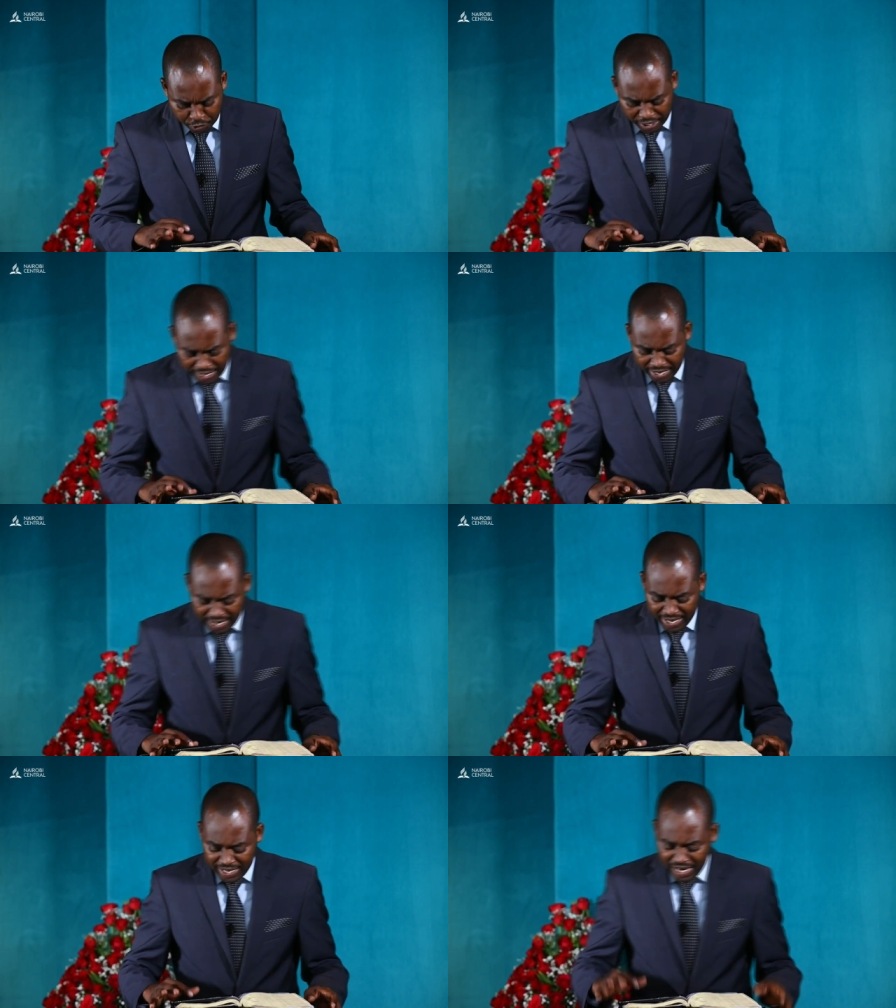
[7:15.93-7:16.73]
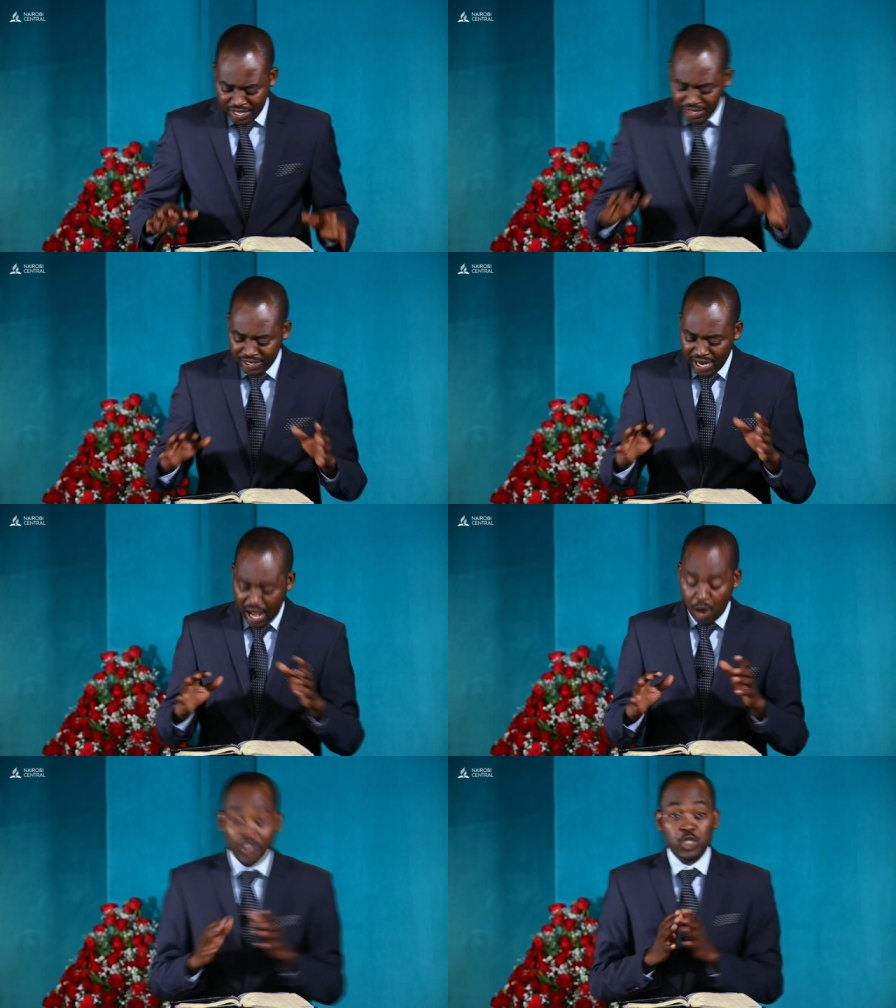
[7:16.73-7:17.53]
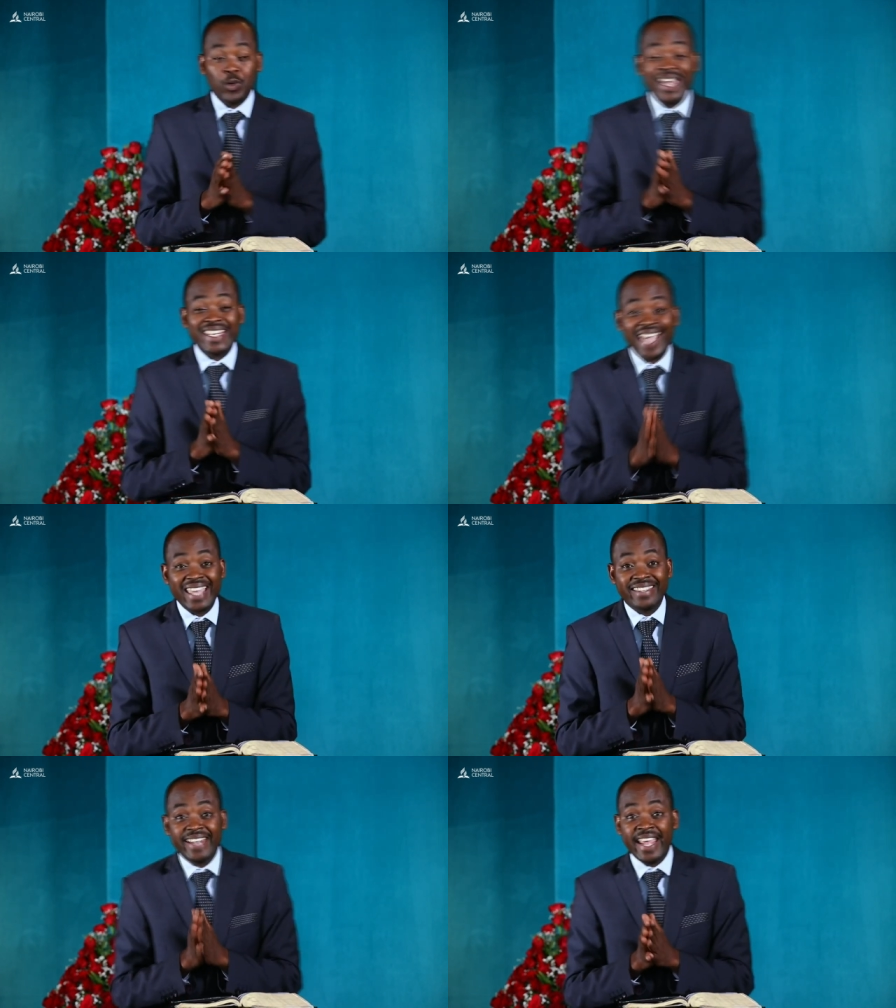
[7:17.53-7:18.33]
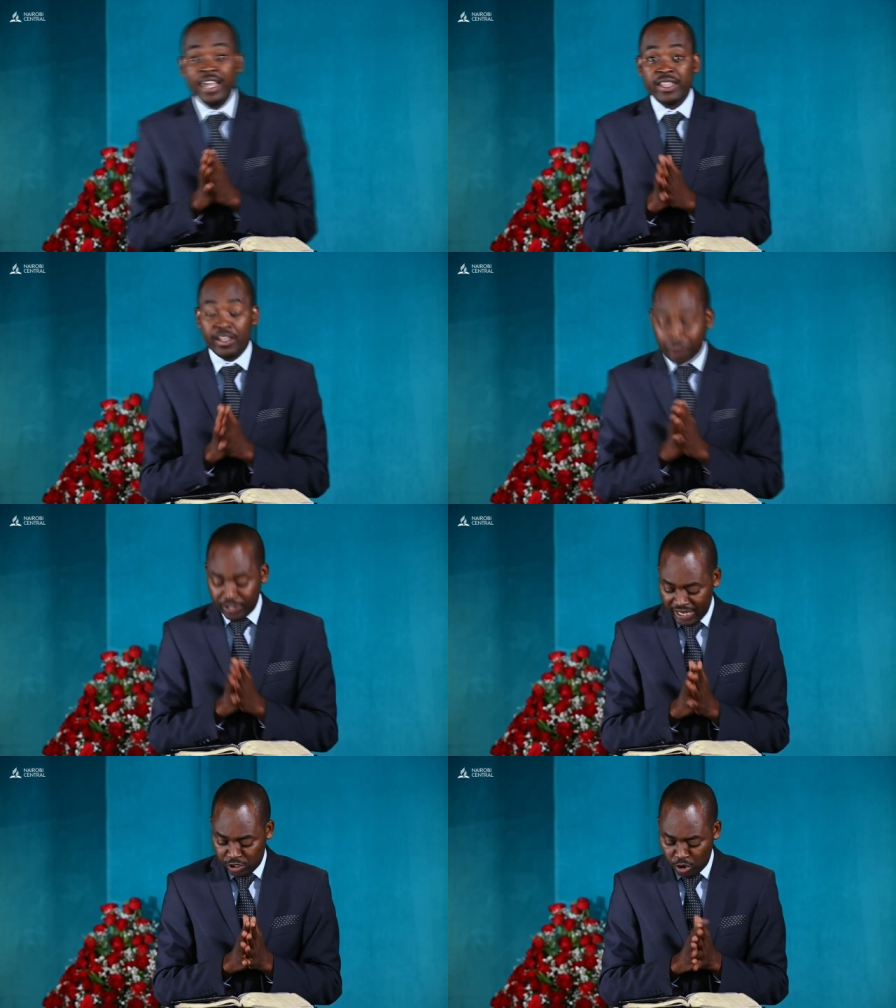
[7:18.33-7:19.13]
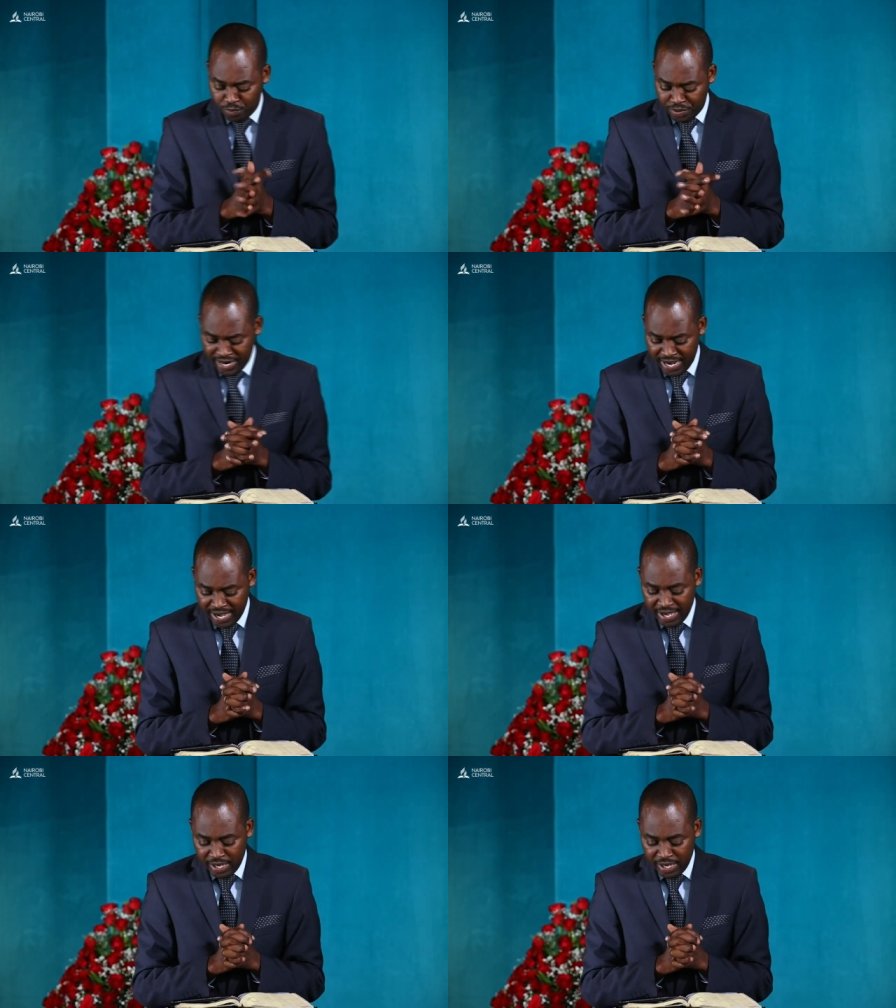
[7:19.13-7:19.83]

today in our 28th day in the 40 days of prayer